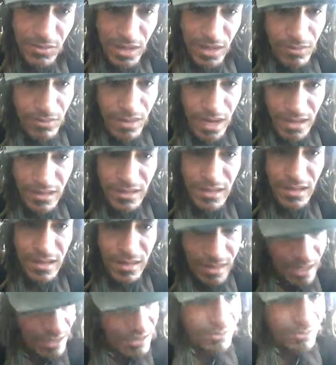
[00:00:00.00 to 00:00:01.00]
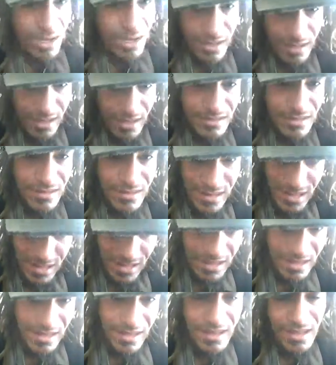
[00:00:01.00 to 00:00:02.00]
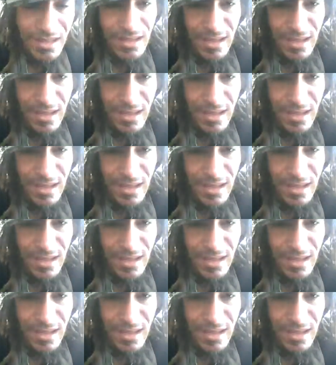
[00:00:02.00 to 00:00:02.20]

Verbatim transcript: are Red Randy. That's why you guys are sick.